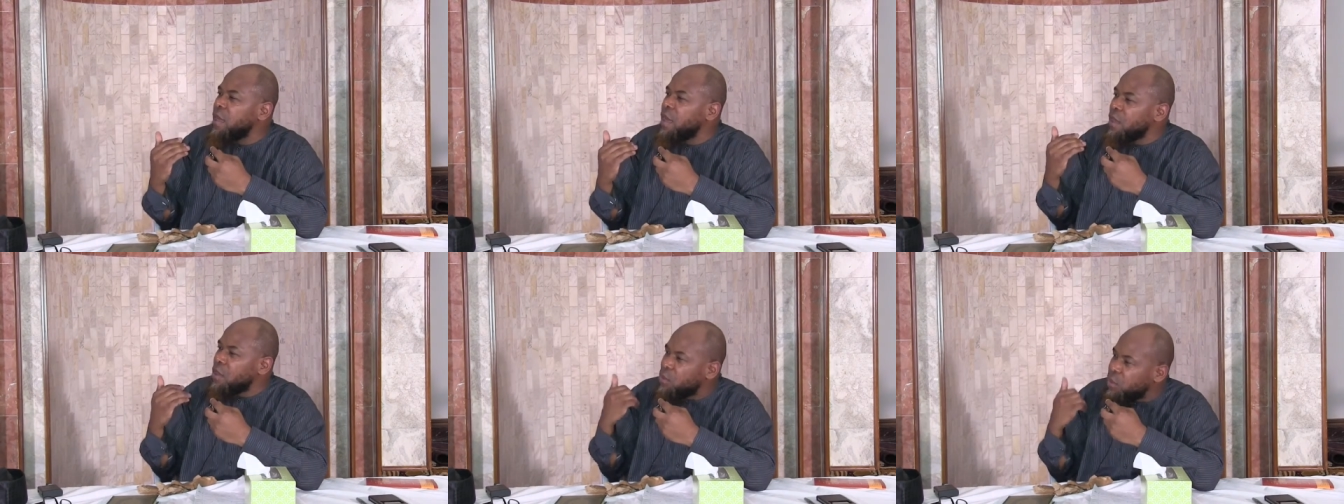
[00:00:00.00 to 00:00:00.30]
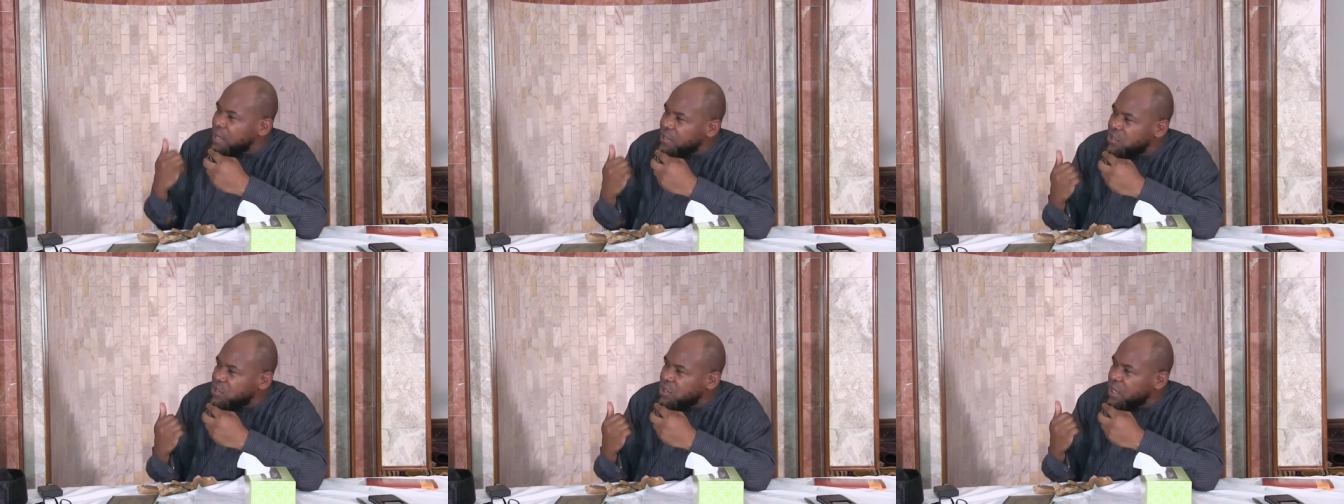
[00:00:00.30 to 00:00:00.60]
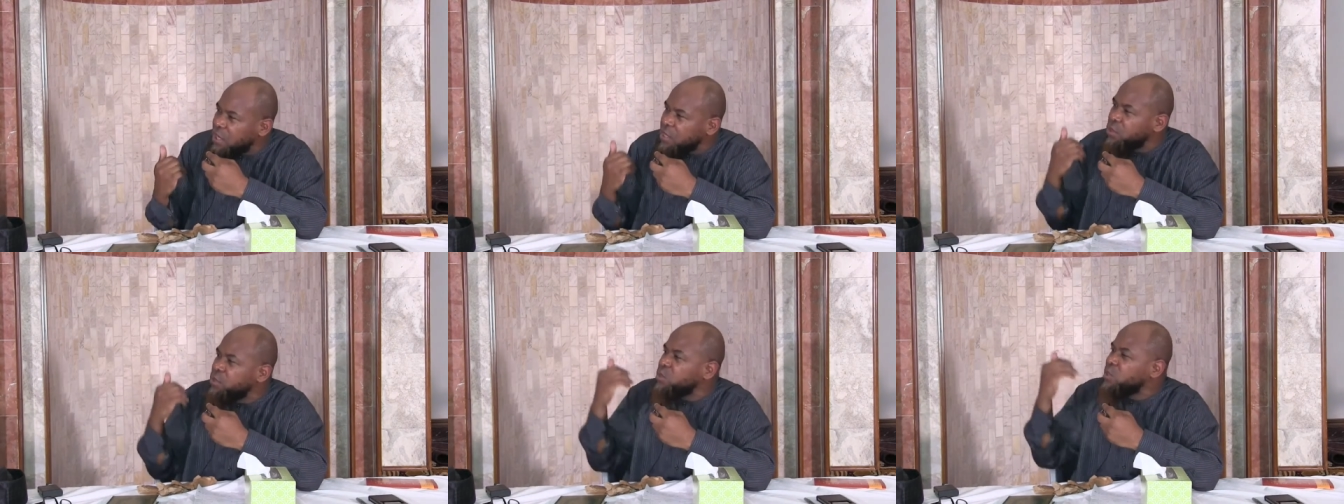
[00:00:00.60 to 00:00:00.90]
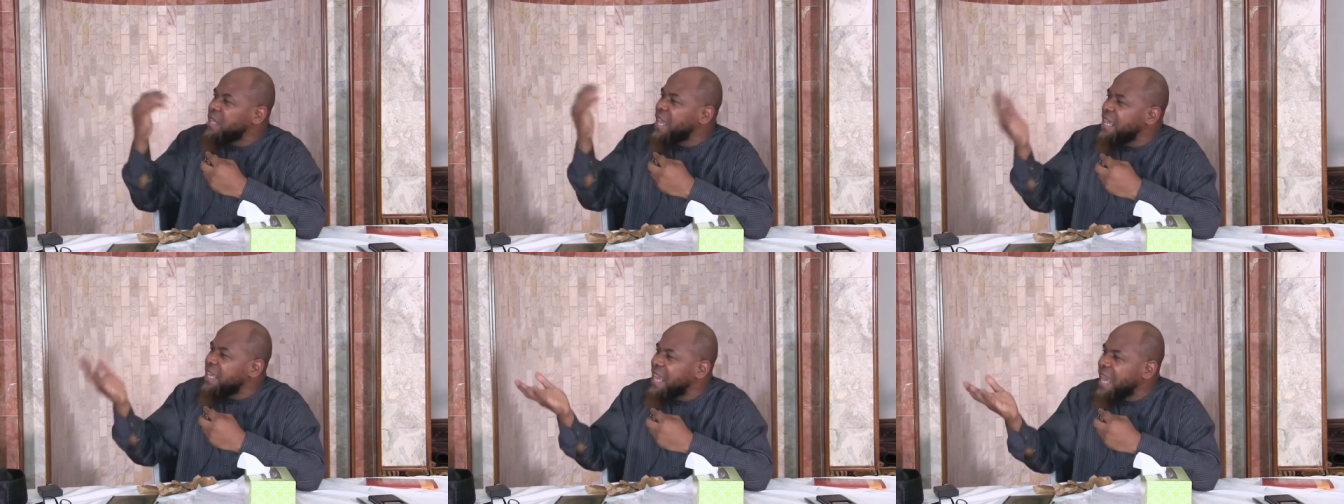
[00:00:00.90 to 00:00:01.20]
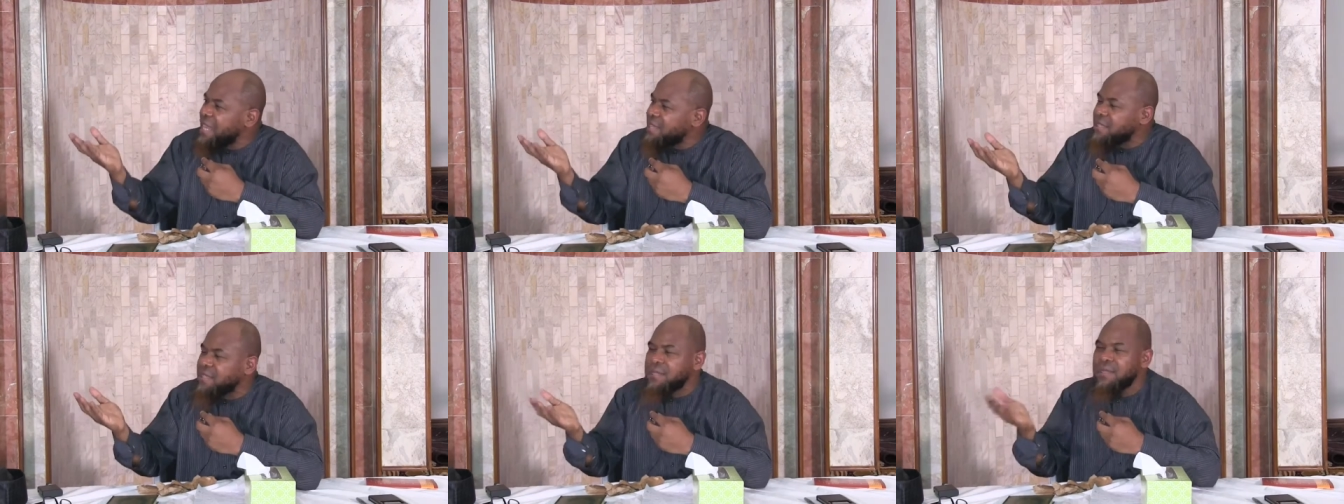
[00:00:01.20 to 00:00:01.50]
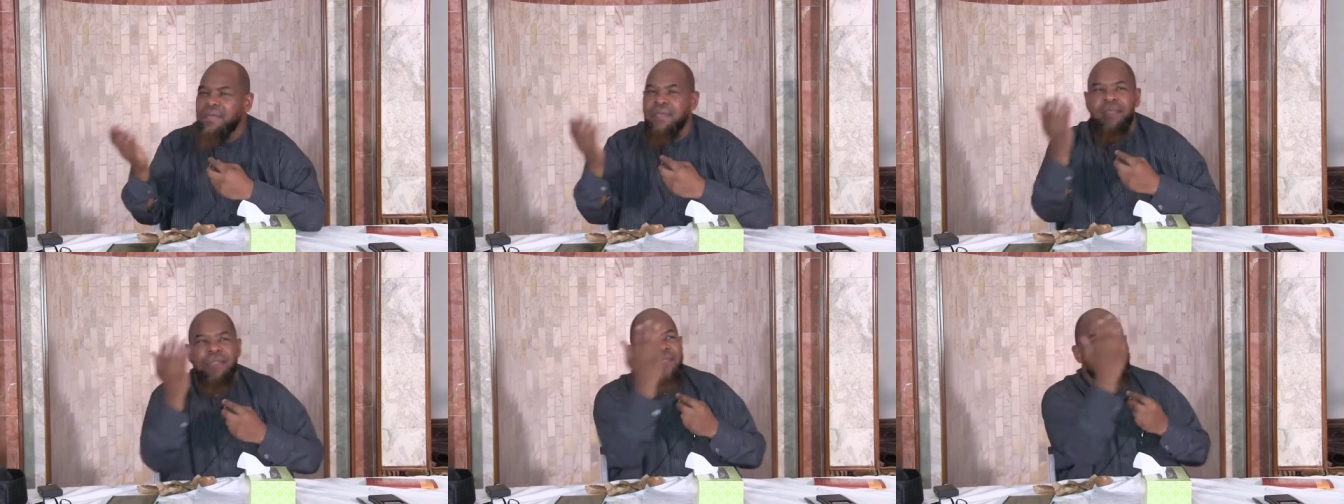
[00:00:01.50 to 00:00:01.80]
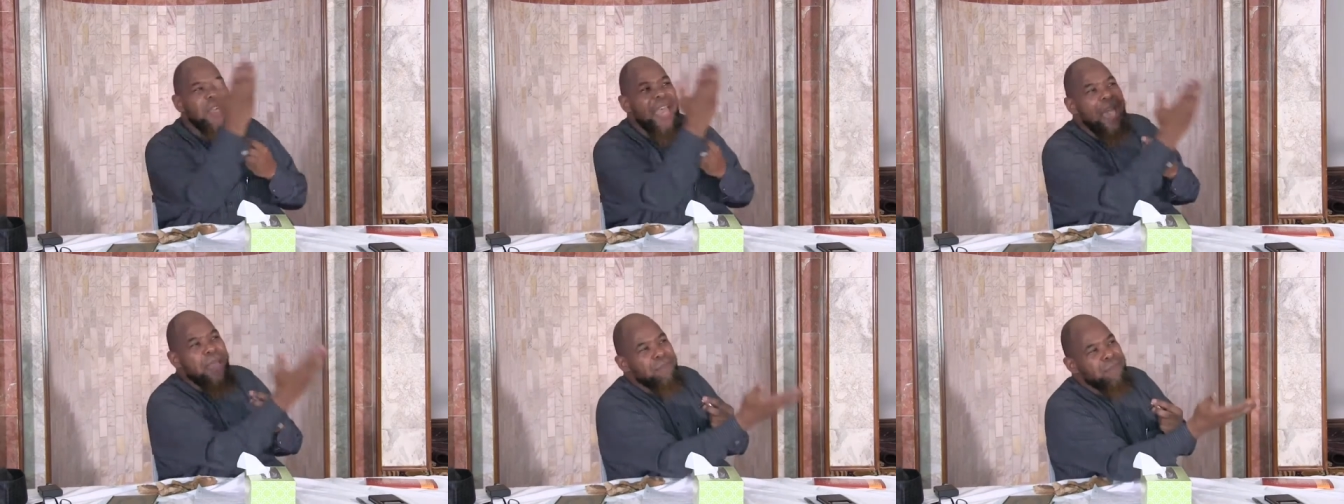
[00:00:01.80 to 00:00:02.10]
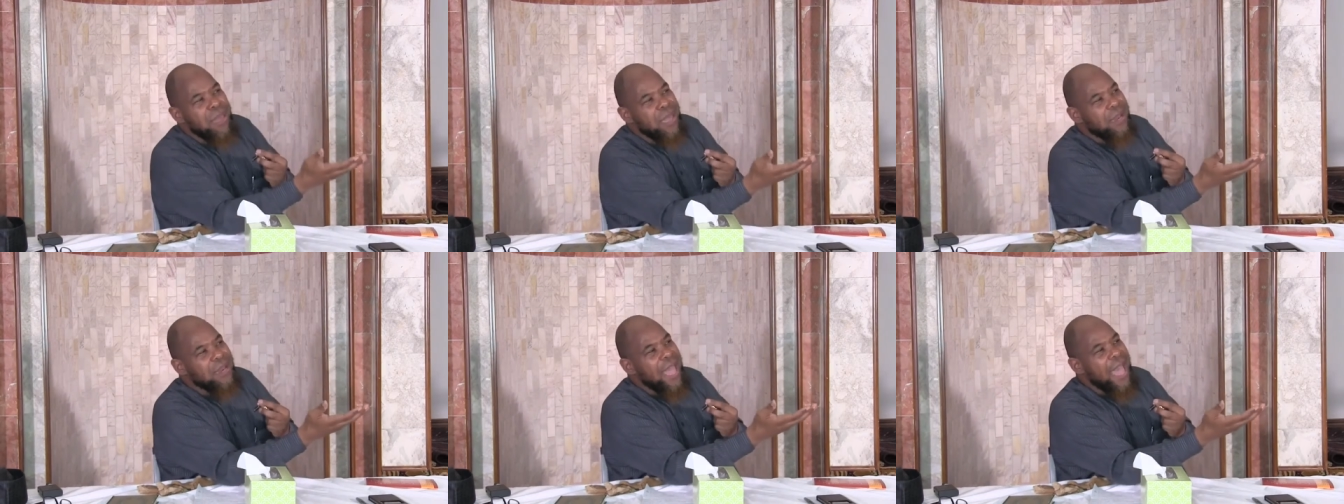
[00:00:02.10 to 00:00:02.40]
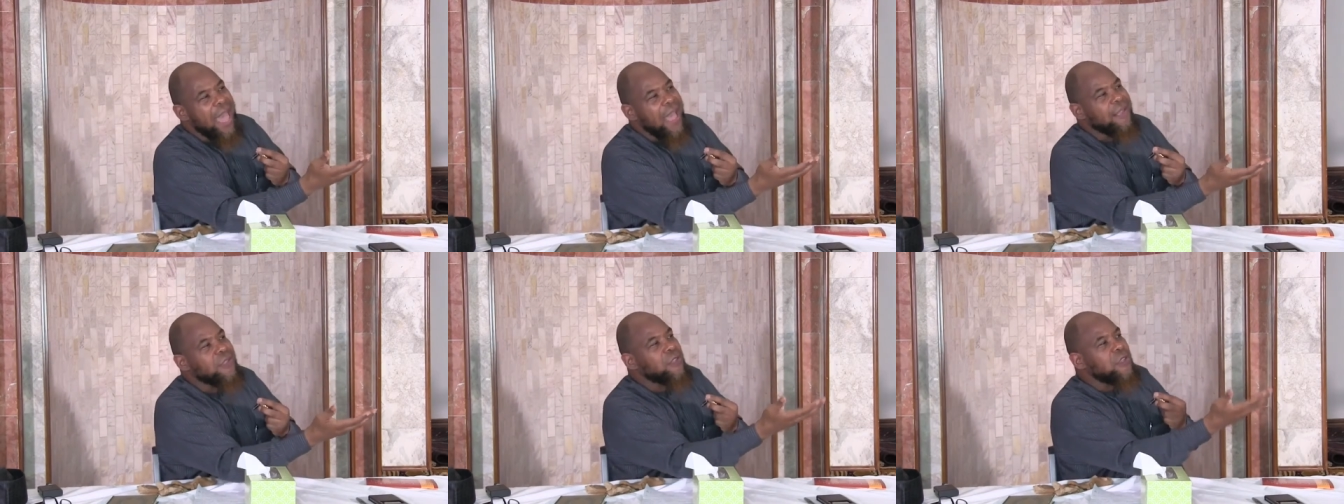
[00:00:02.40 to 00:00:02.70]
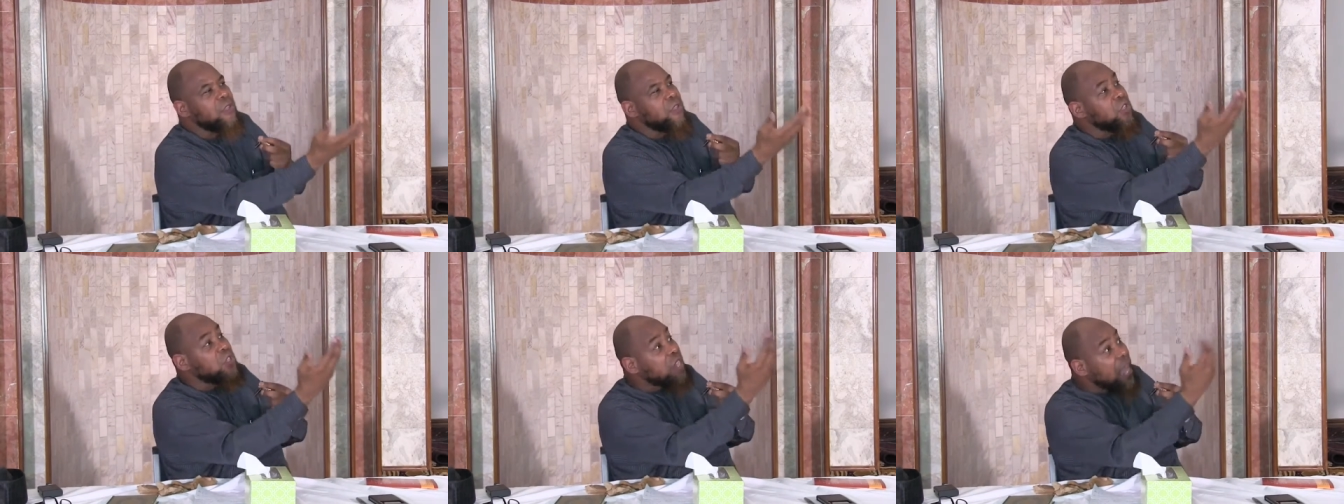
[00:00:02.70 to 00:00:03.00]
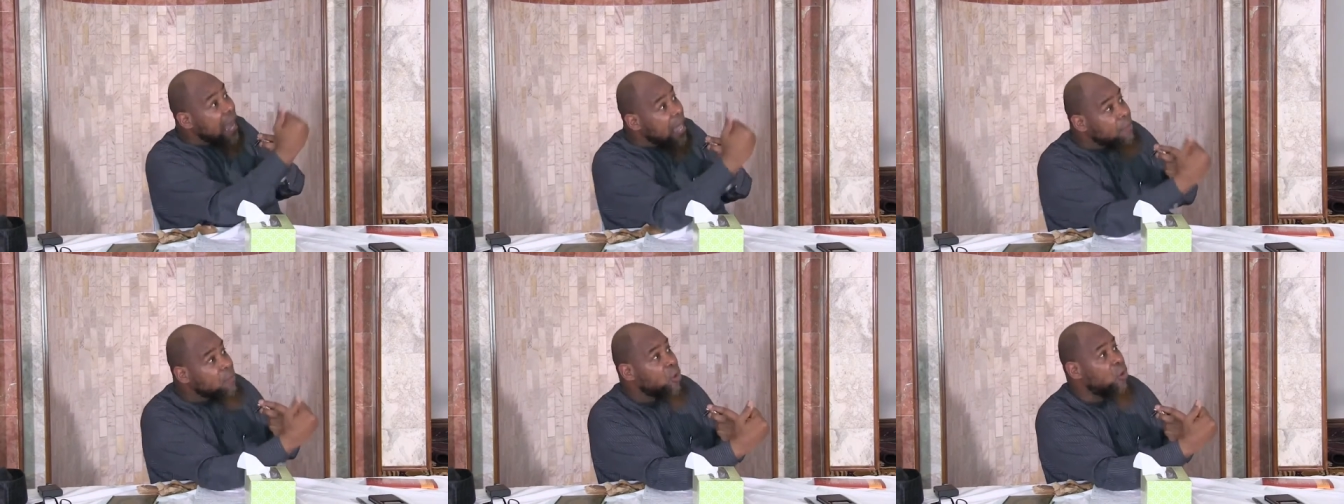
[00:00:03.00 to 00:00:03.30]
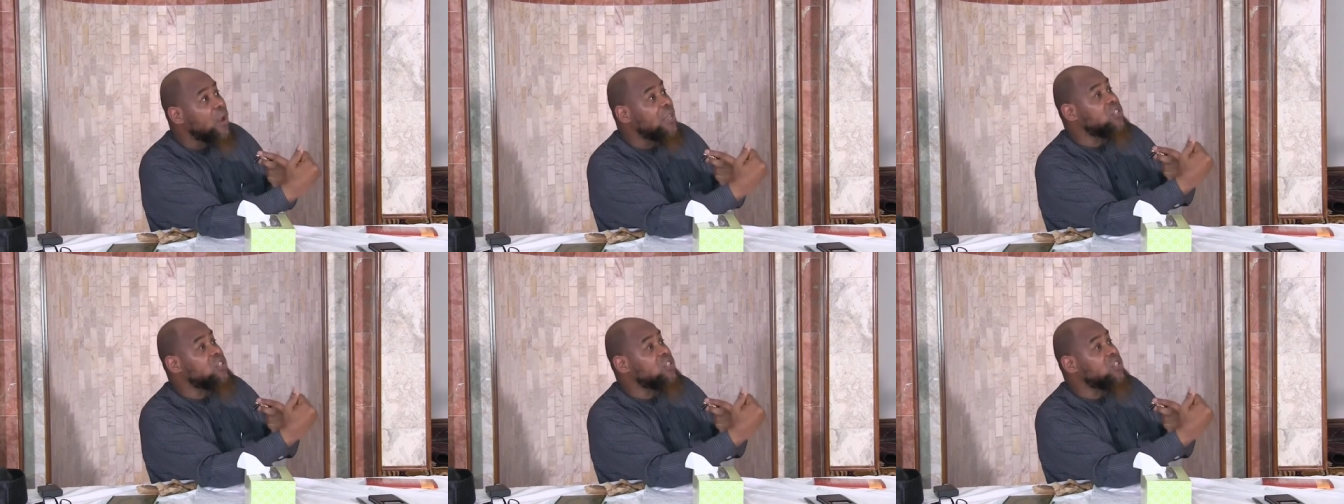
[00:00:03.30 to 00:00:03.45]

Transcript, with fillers: a question, you say yes. That man asks the same